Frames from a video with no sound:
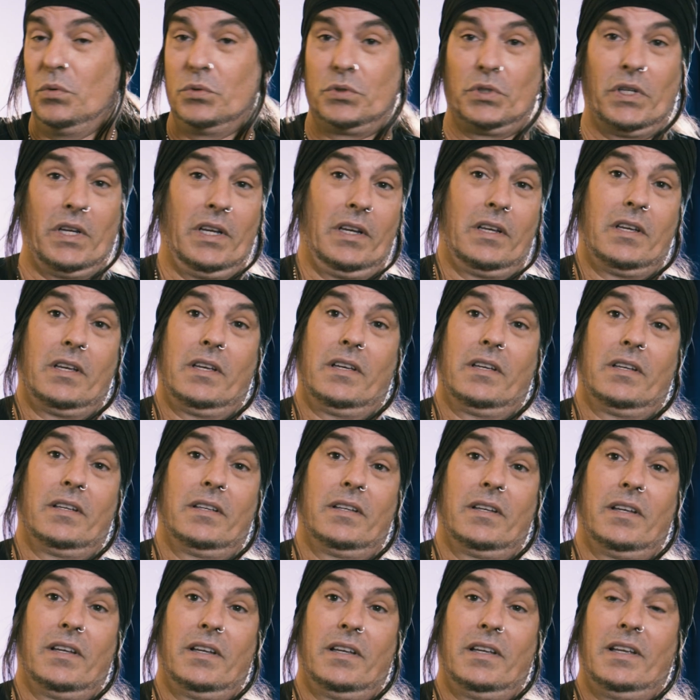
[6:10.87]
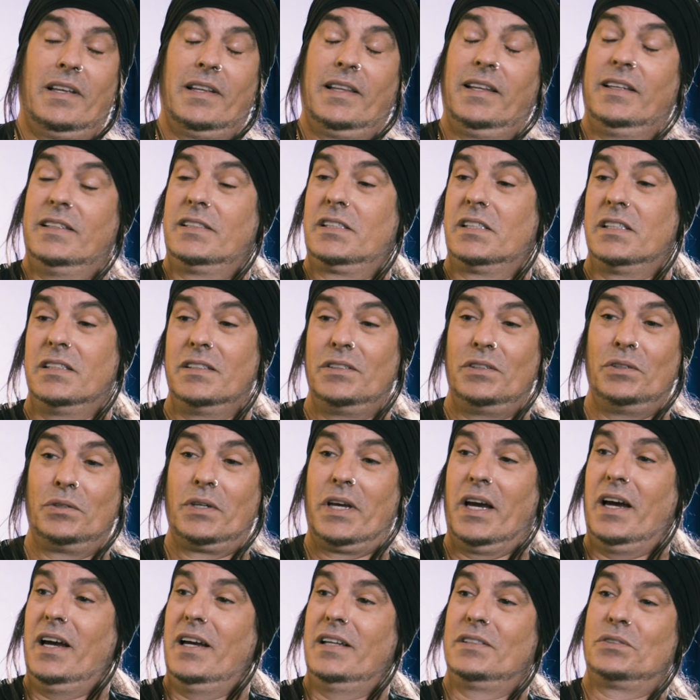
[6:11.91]
was like, listen, you
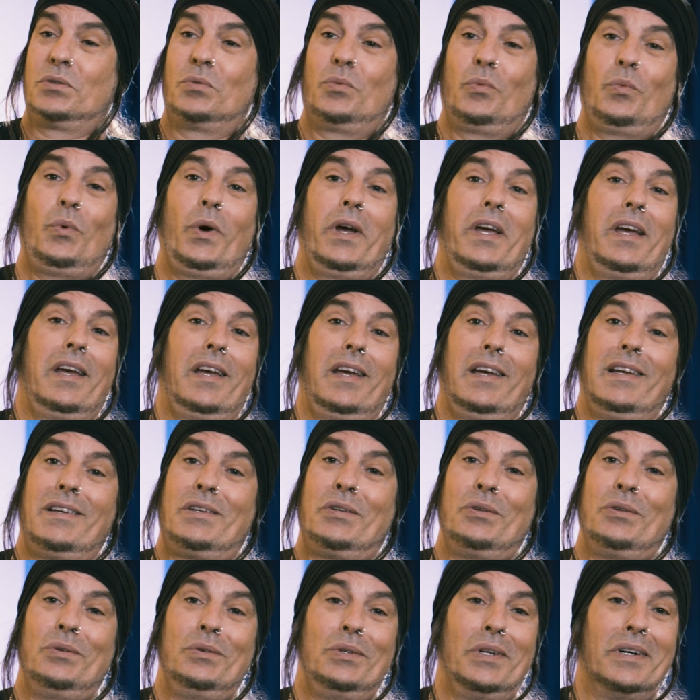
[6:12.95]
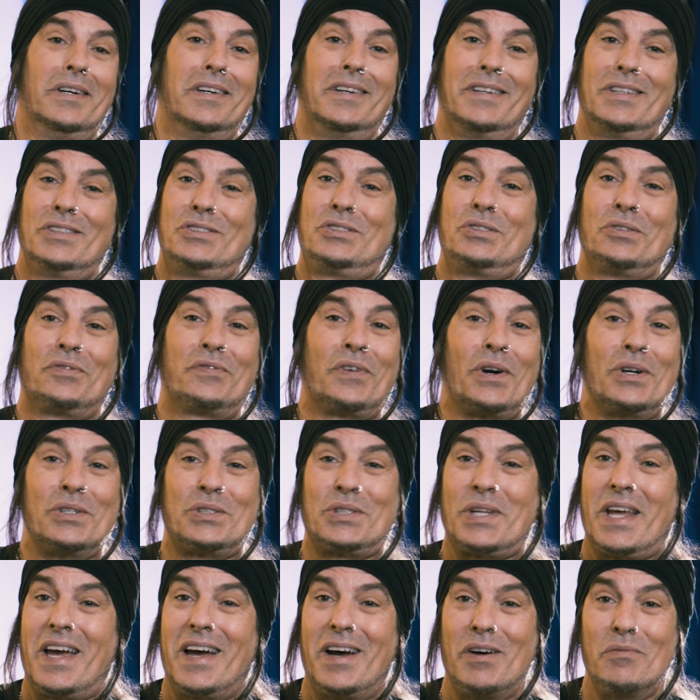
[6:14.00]
guys are way too young. This is your first
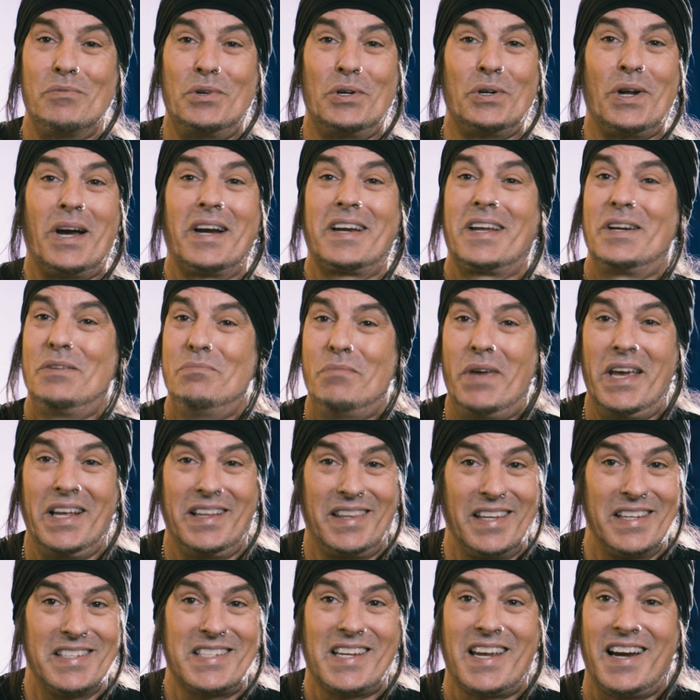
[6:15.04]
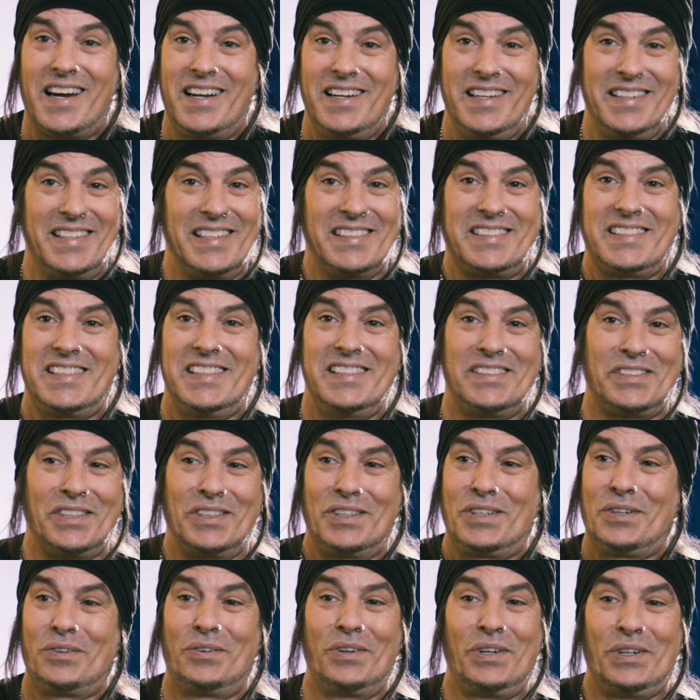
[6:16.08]
album. You're not going to make this kind of decision,
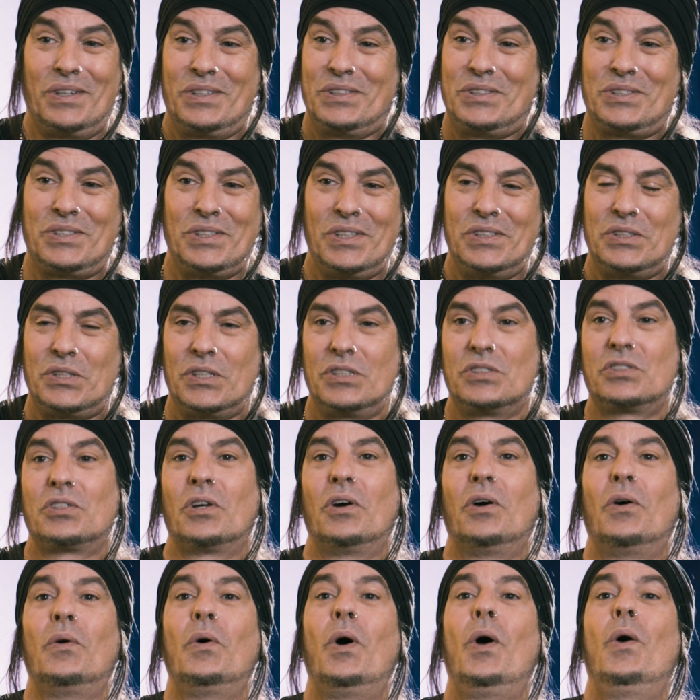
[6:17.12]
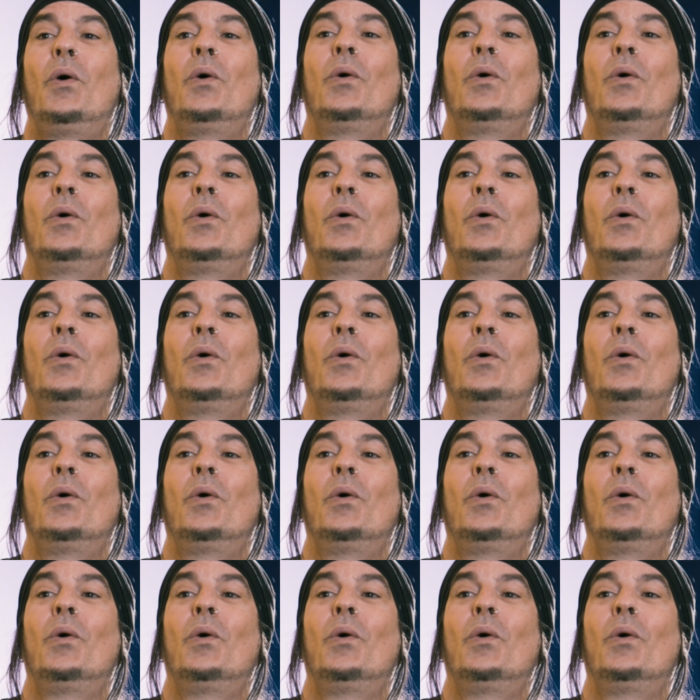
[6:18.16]
career decision. So